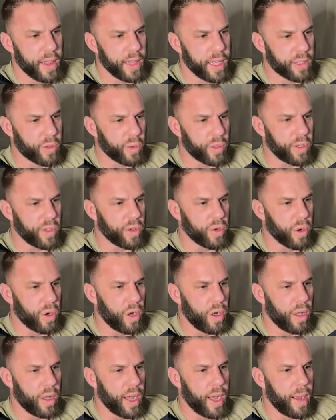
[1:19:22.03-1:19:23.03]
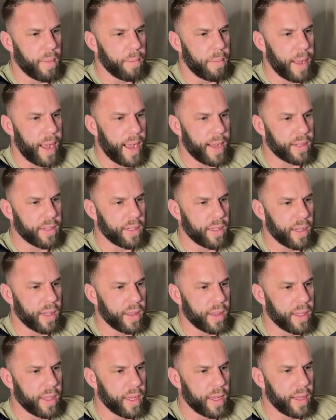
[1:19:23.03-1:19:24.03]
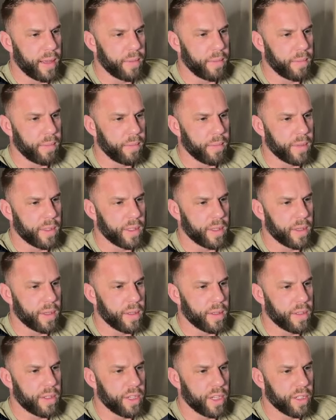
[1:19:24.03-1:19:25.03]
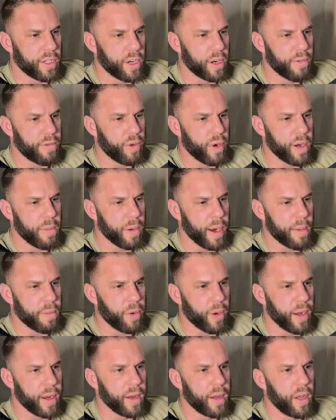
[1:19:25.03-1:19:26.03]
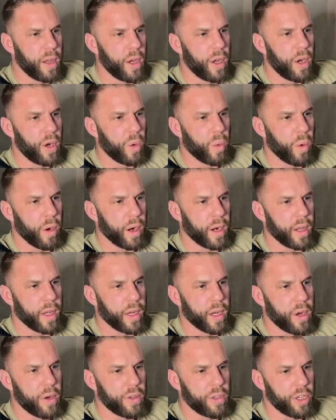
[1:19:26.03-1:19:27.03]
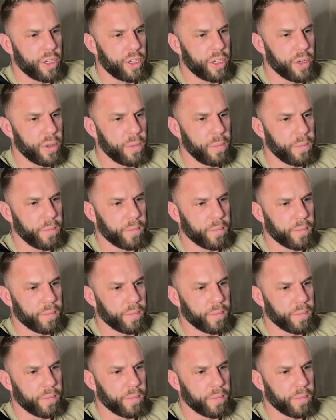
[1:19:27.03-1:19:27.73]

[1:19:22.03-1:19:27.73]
As we scroll up past the 640 breakpoint, we're gonna go to two,